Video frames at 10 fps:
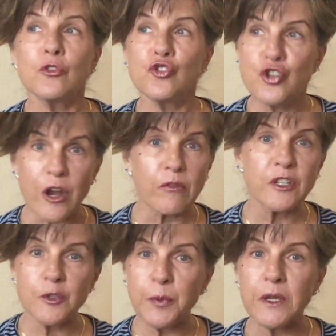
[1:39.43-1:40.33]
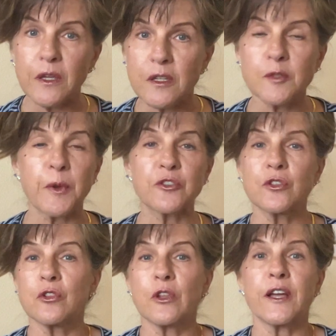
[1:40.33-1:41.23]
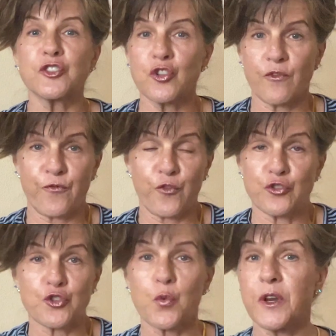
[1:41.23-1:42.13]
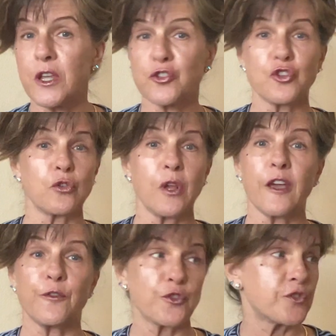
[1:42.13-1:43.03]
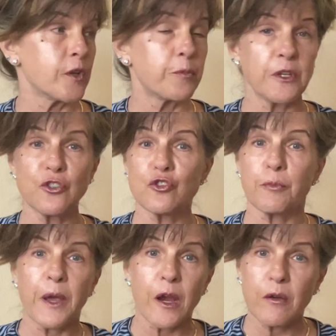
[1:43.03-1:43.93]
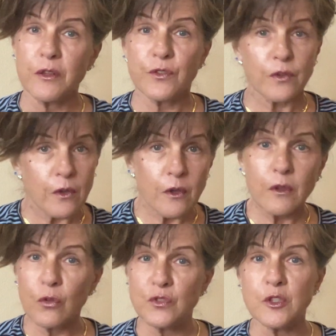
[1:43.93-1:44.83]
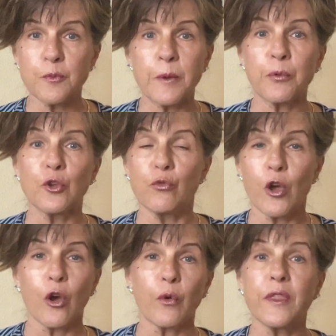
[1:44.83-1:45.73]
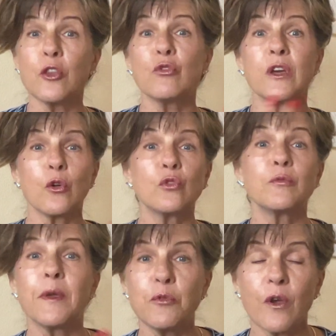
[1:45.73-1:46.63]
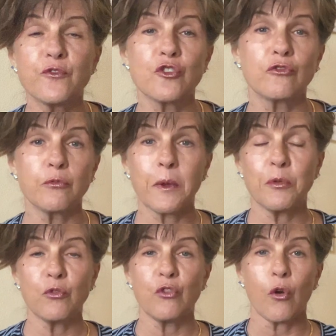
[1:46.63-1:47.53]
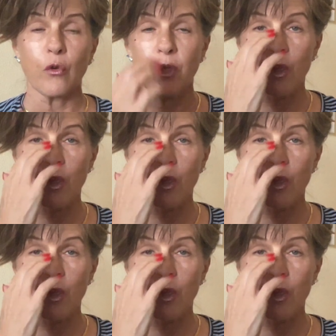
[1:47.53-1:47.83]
Generally speaking, especially the last first 20 years of your life, your siblings, your parents, those are the people you know. And then you get older, maybe you have children, maybe you don't.